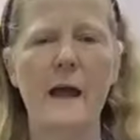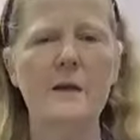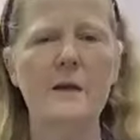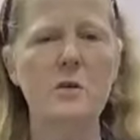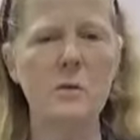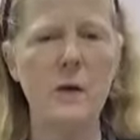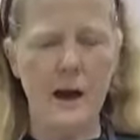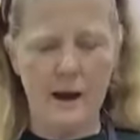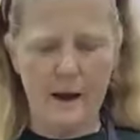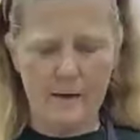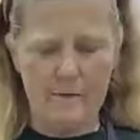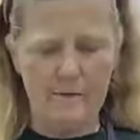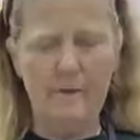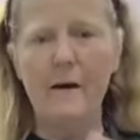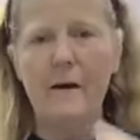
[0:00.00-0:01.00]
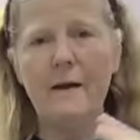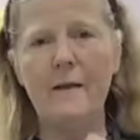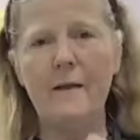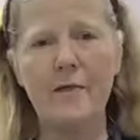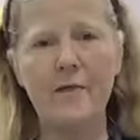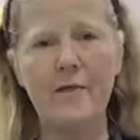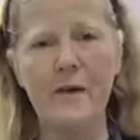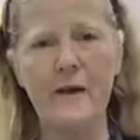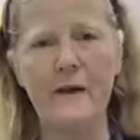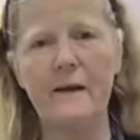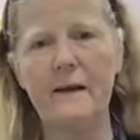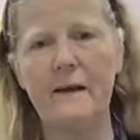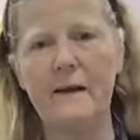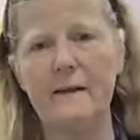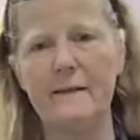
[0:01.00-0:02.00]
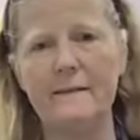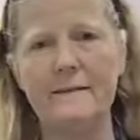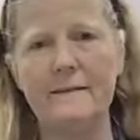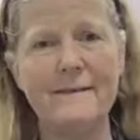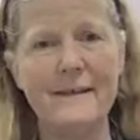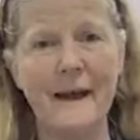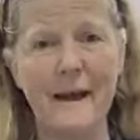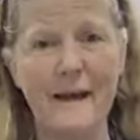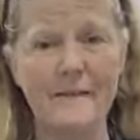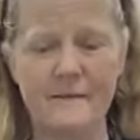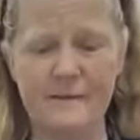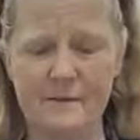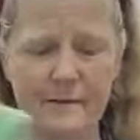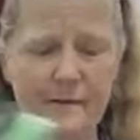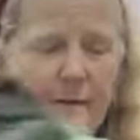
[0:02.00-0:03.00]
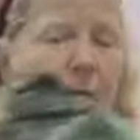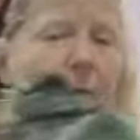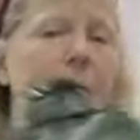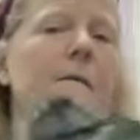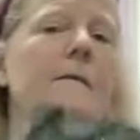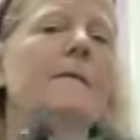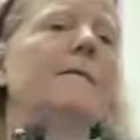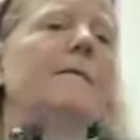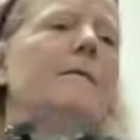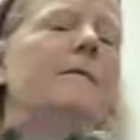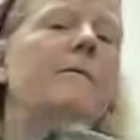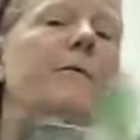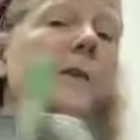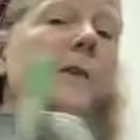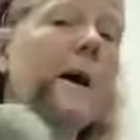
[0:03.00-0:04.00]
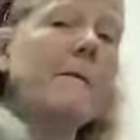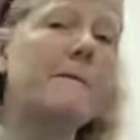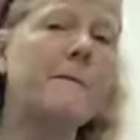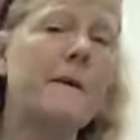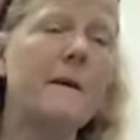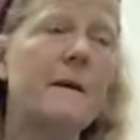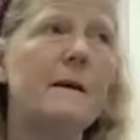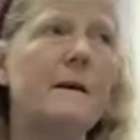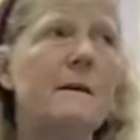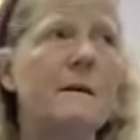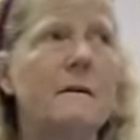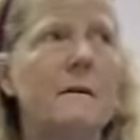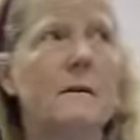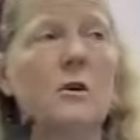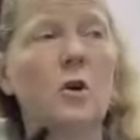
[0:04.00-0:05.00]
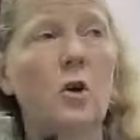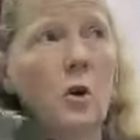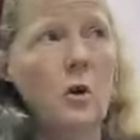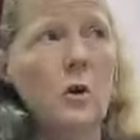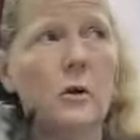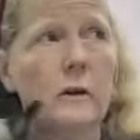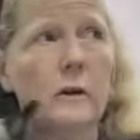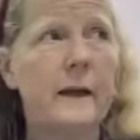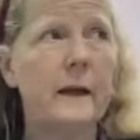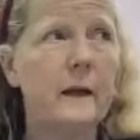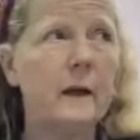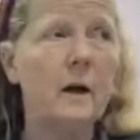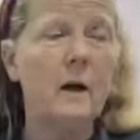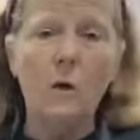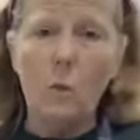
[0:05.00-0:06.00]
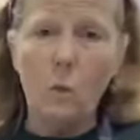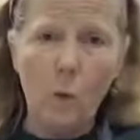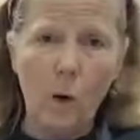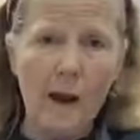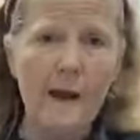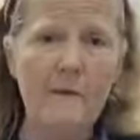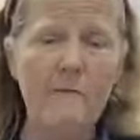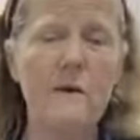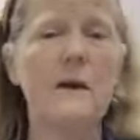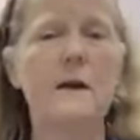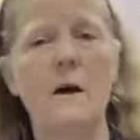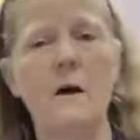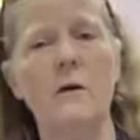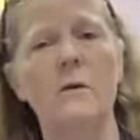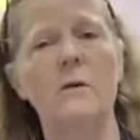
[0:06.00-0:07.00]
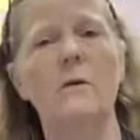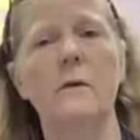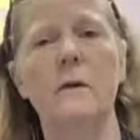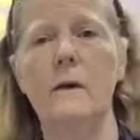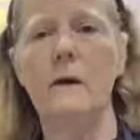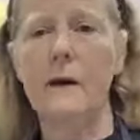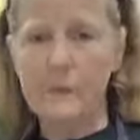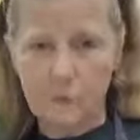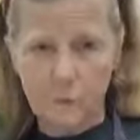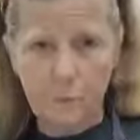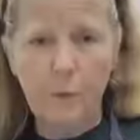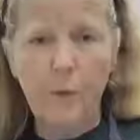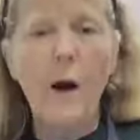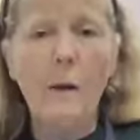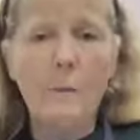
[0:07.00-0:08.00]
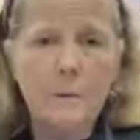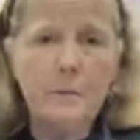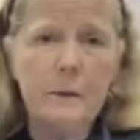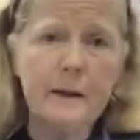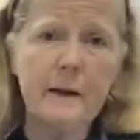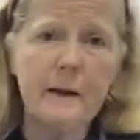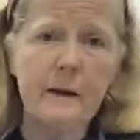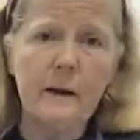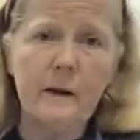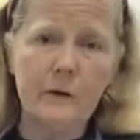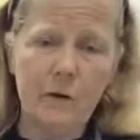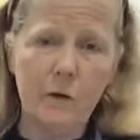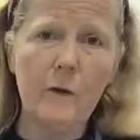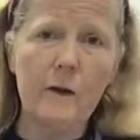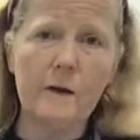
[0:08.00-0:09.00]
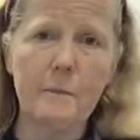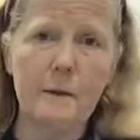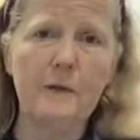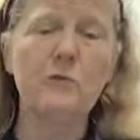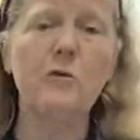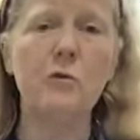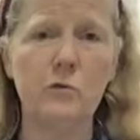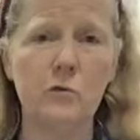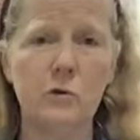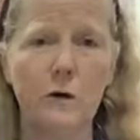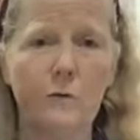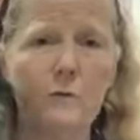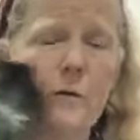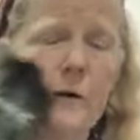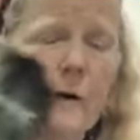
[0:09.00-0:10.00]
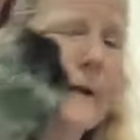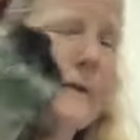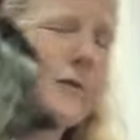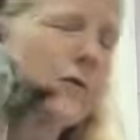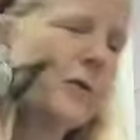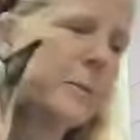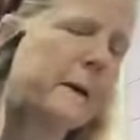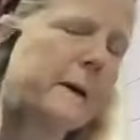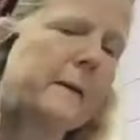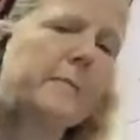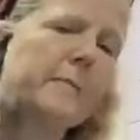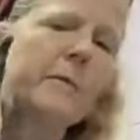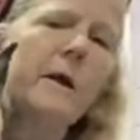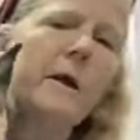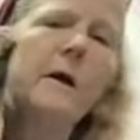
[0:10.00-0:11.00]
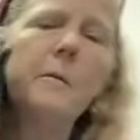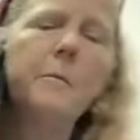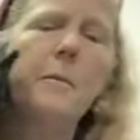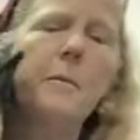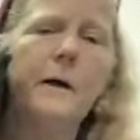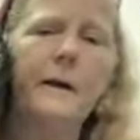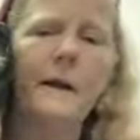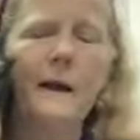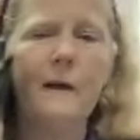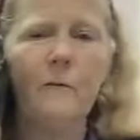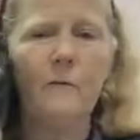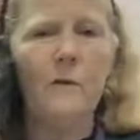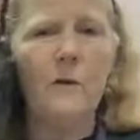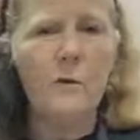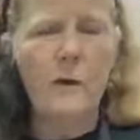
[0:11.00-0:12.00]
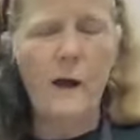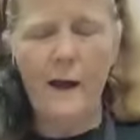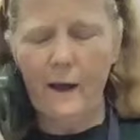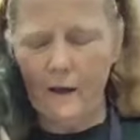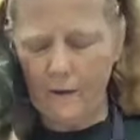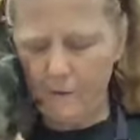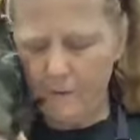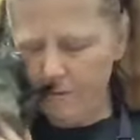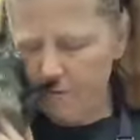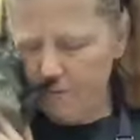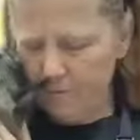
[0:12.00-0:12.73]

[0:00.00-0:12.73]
and you have thick, dense, fluffy, curly, wavy coat, it's probably going to be too soft for hand stripping. But if you have,